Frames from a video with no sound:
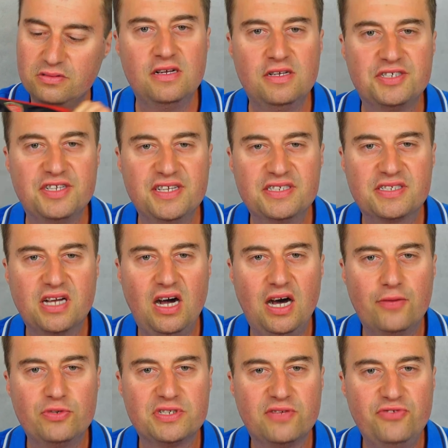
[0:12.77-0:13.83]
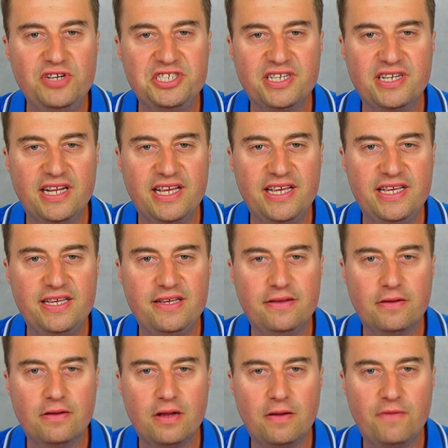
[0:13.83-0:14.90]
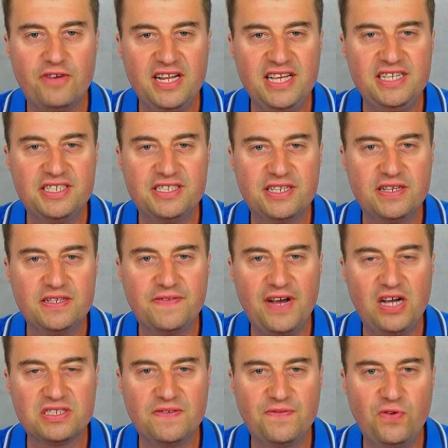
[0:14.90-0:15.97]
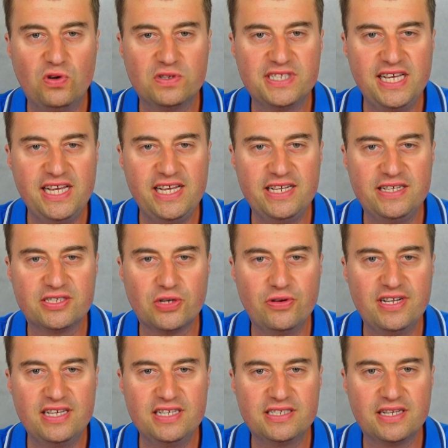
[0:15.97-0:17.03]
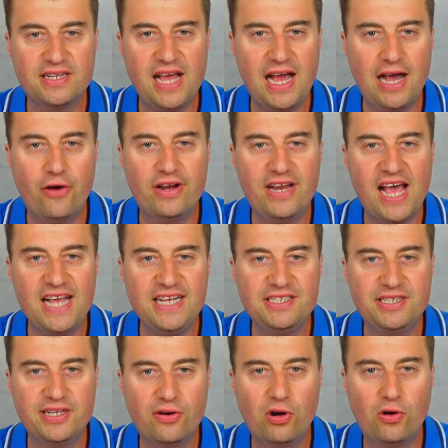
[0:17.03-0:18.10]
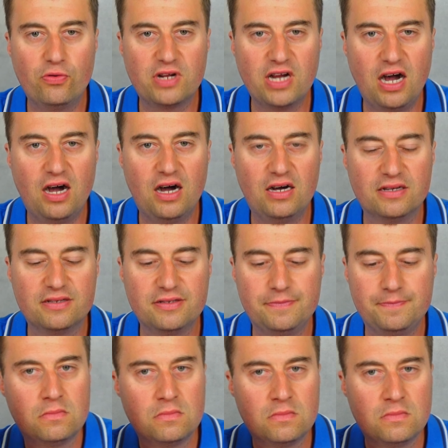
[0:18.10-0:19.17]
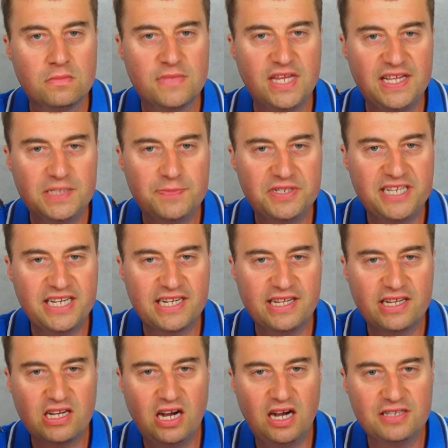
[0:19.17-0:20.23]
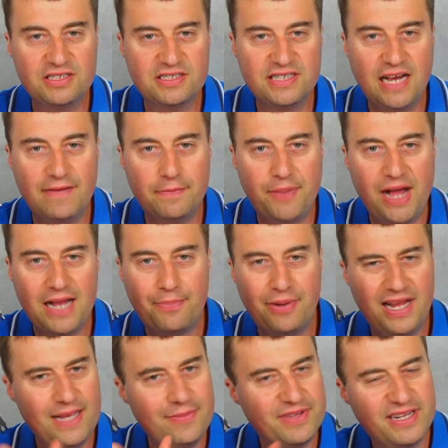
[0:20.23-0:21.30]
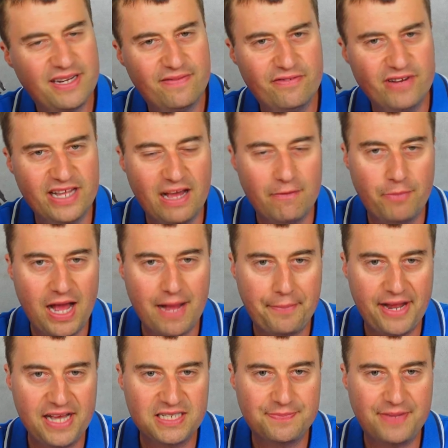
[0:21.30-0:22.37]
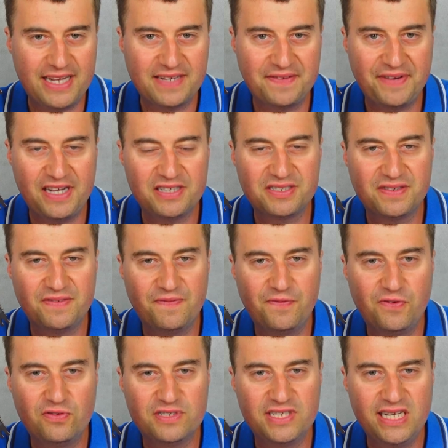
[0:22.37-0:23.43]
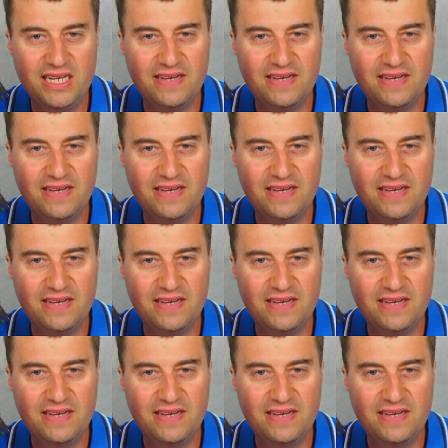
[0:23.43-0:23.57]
So this card was originally released in 2014, so it is now an 8-year-old card. Now this particular card doesn't have a backplate, but they didn't really have backplates back in 2014.